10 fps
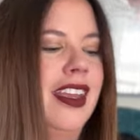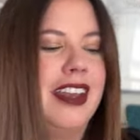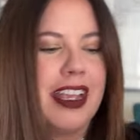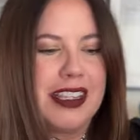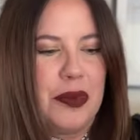
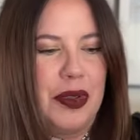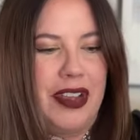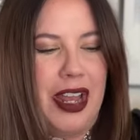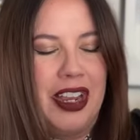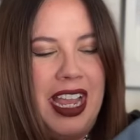Next up, we've
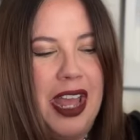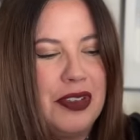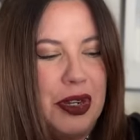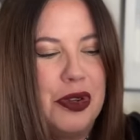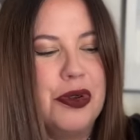got a kind of
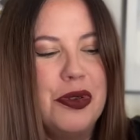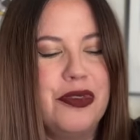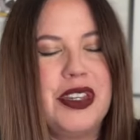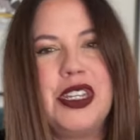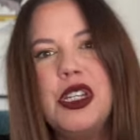a cool
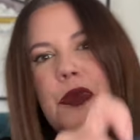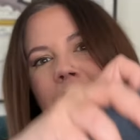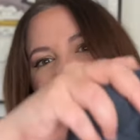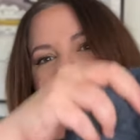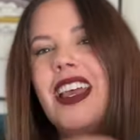vintage
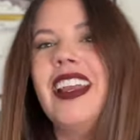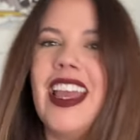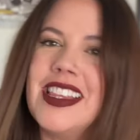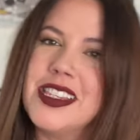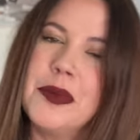piece.
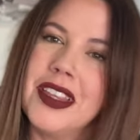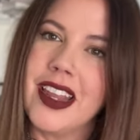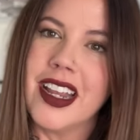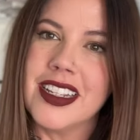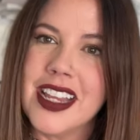Again, something
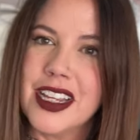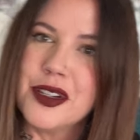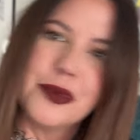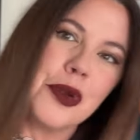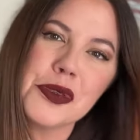that I could take
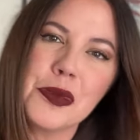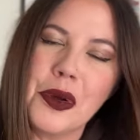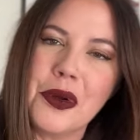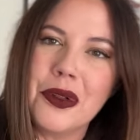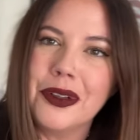to Rose
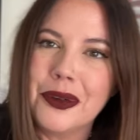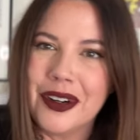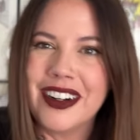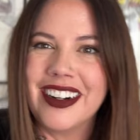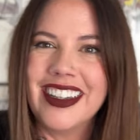Bowl
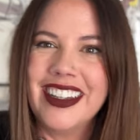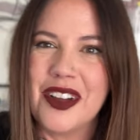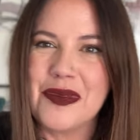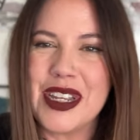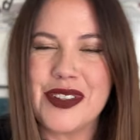or
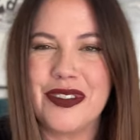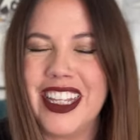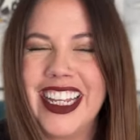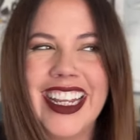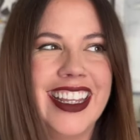Long Beach
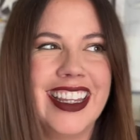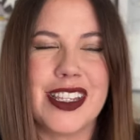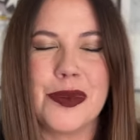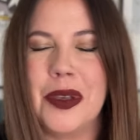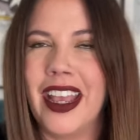Flea
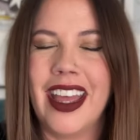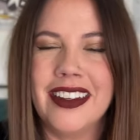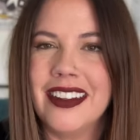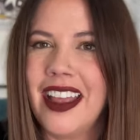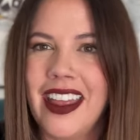this
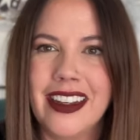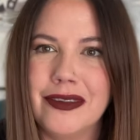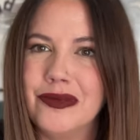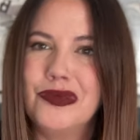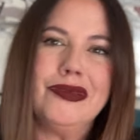weekend
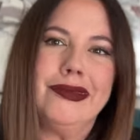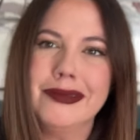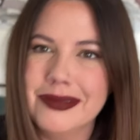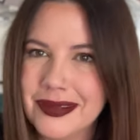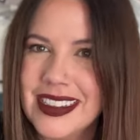and
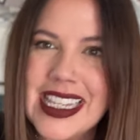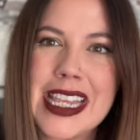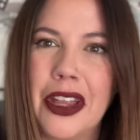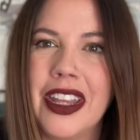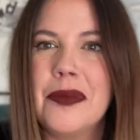
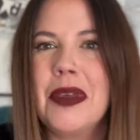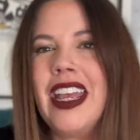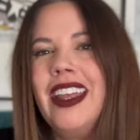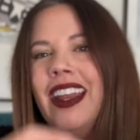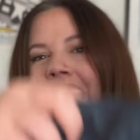sell in a minute.